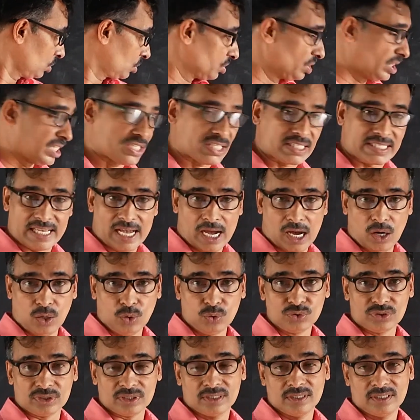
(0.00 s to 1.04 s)
to the
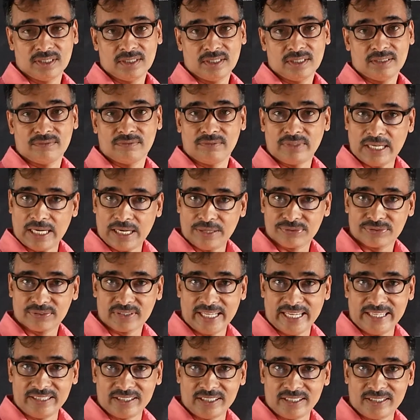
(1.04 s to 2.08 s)
south we have
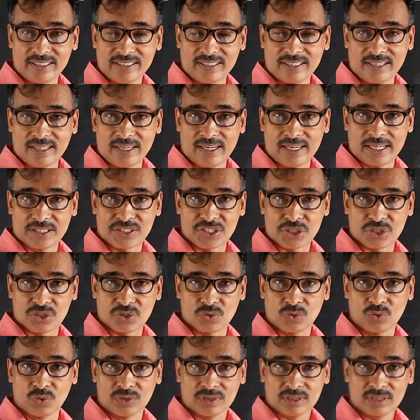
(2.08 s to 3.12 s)
90 degree
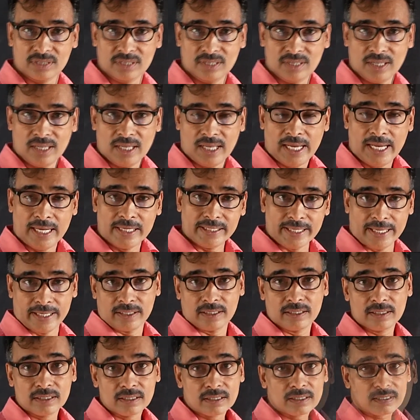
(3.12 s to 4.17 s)
latitude. And
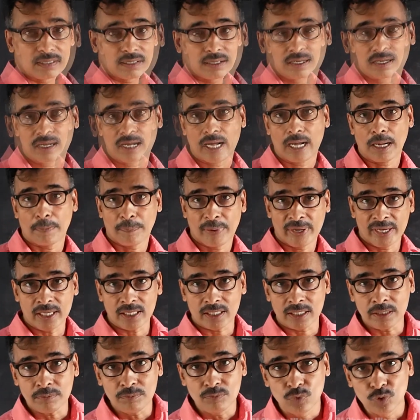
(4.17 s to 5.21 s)
then
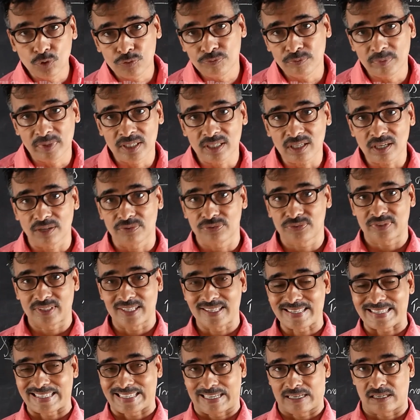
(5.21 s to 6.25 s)
apparent movement of the
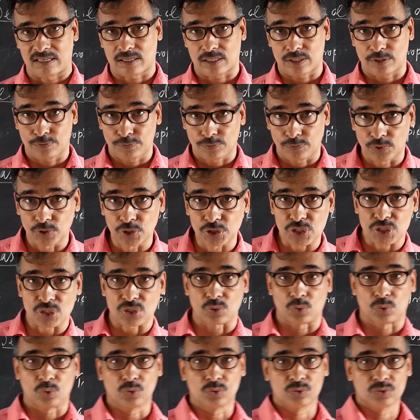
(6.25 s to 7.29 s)
sun refers
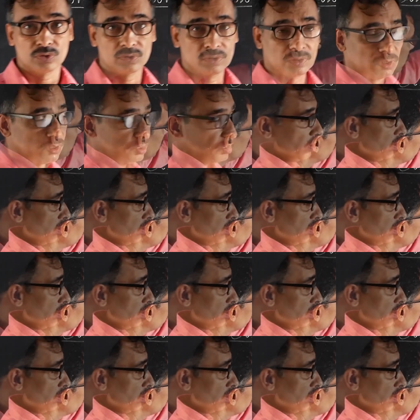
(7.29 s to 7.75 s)
to